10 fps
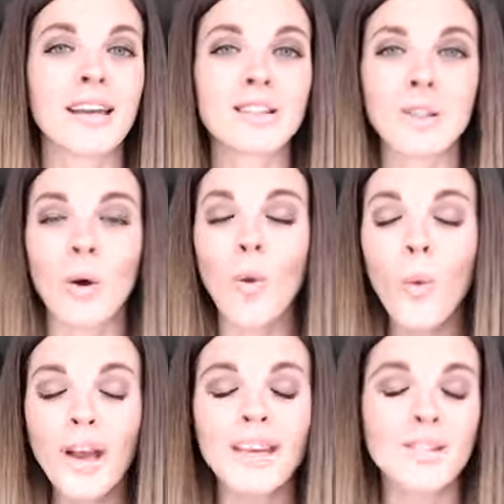That's the
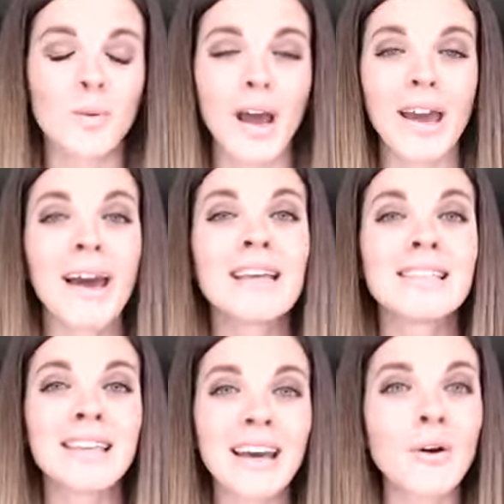quickest way
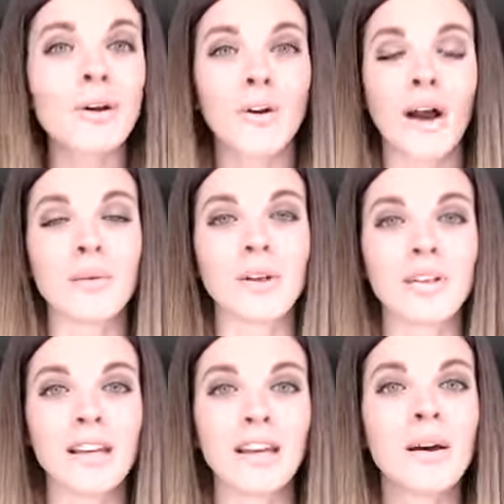to kill your
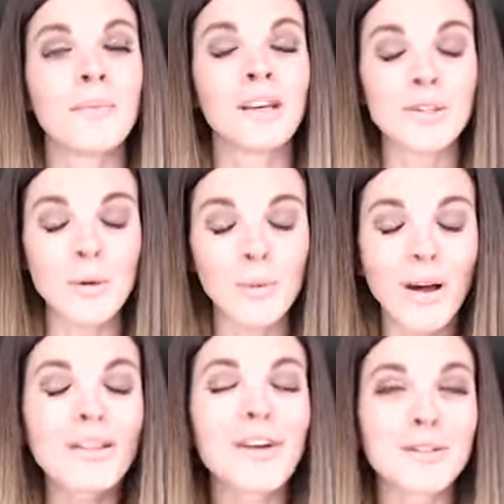credibility because you
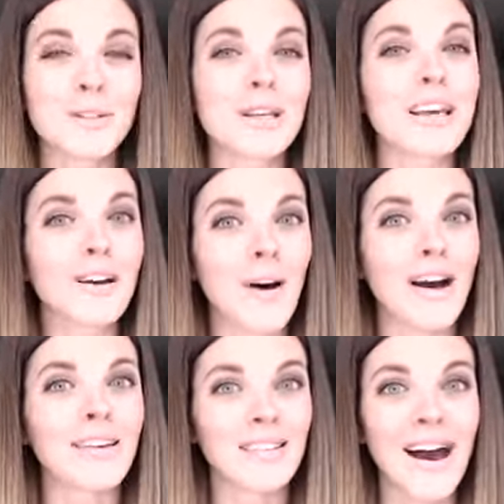will eventually get
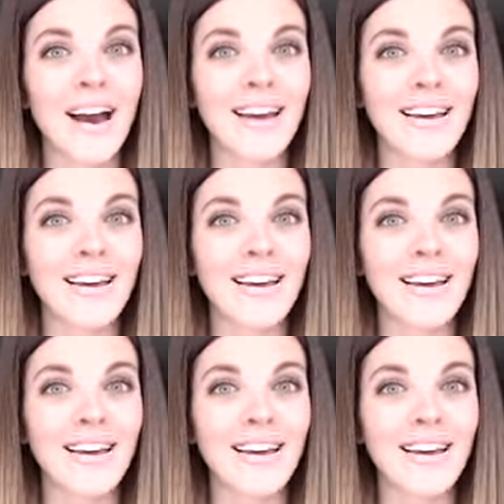caught in a lie.